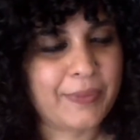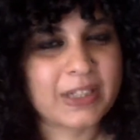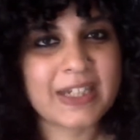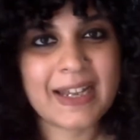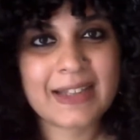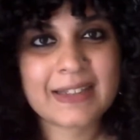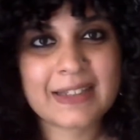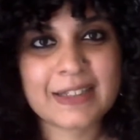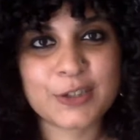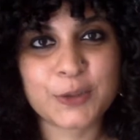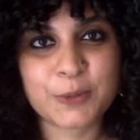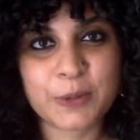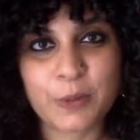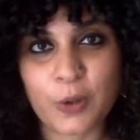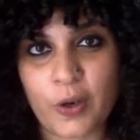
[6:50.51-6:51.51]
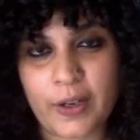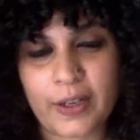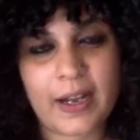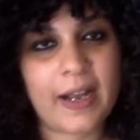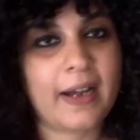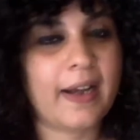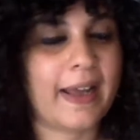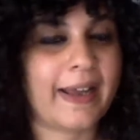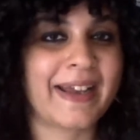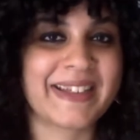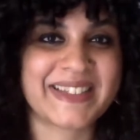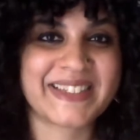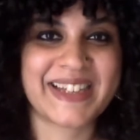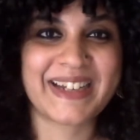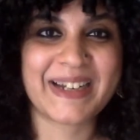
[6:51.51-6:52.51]
Death is super boring. Like I
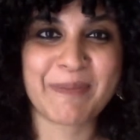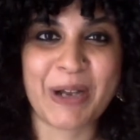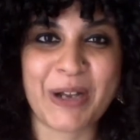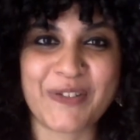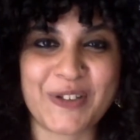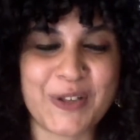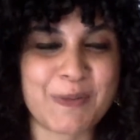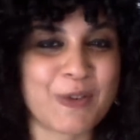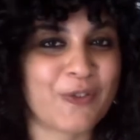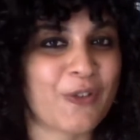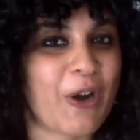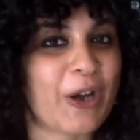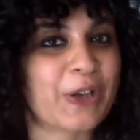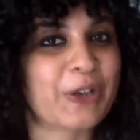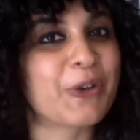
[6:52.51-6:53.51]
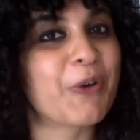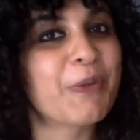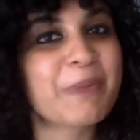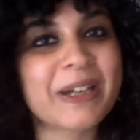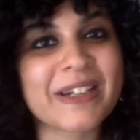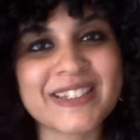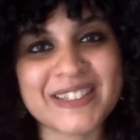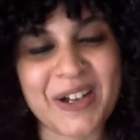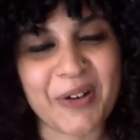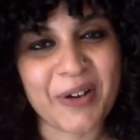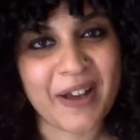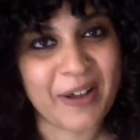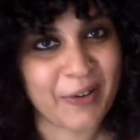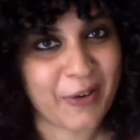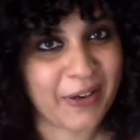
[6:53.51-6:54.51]
said in my video before, I don't mean to sound
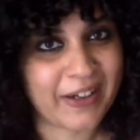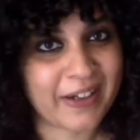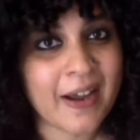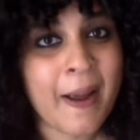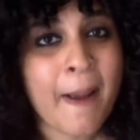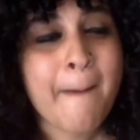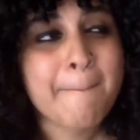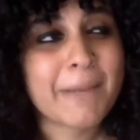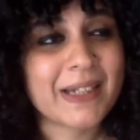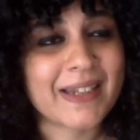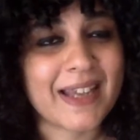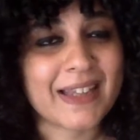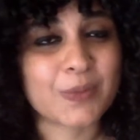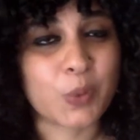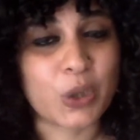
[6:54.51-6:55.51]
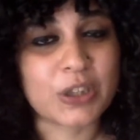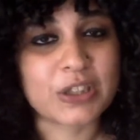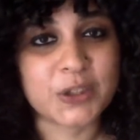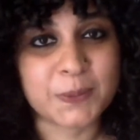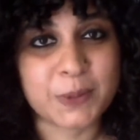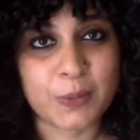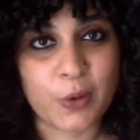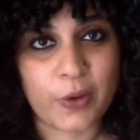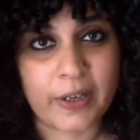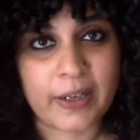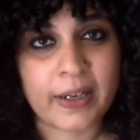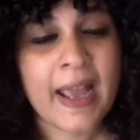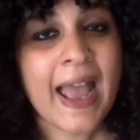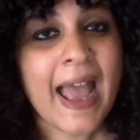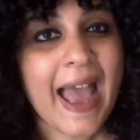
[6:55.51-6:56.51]
ironic, but Death was super boring,
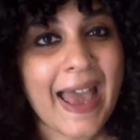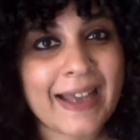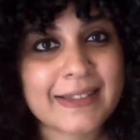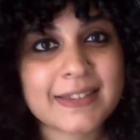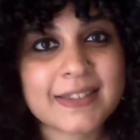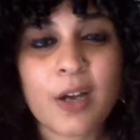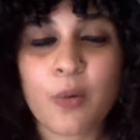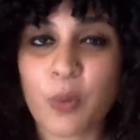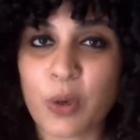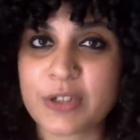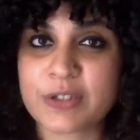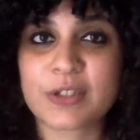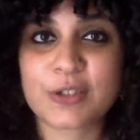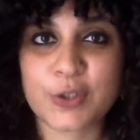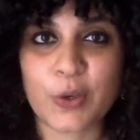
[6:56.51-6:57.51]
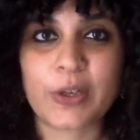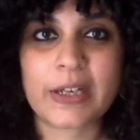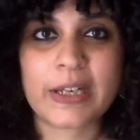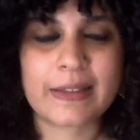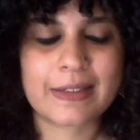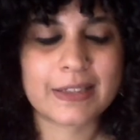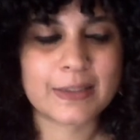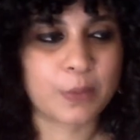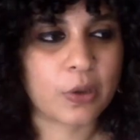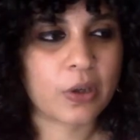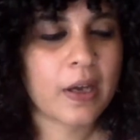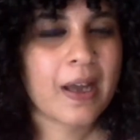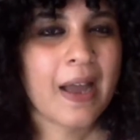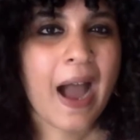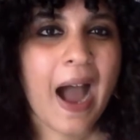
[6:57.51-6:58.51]
as was the story in this book.
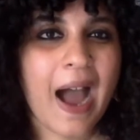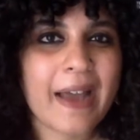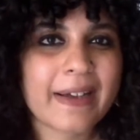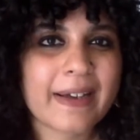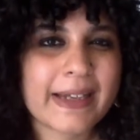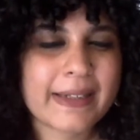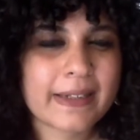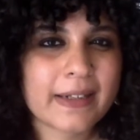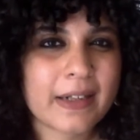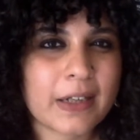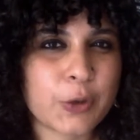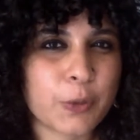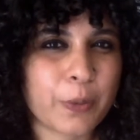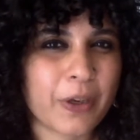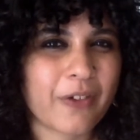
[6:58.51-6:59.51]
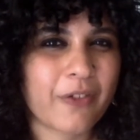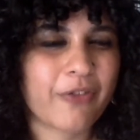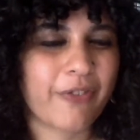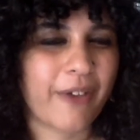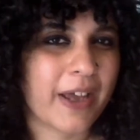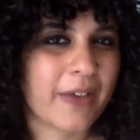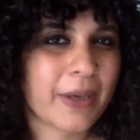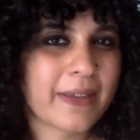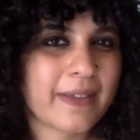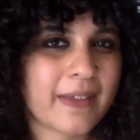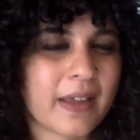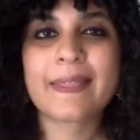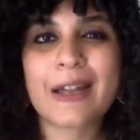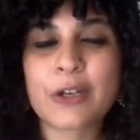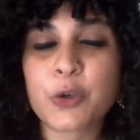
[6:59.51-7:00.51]
I rated it a 2.5, I
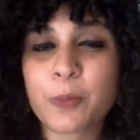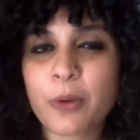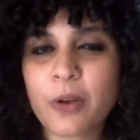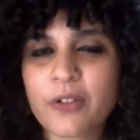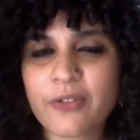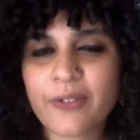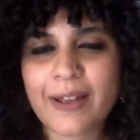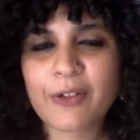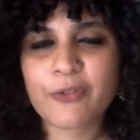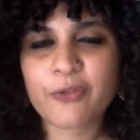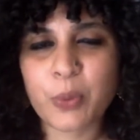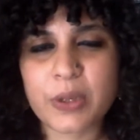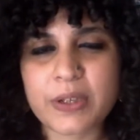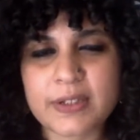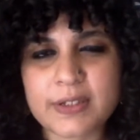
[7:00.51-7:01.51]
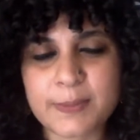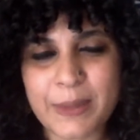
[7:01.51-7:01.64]
think. That 2.5 was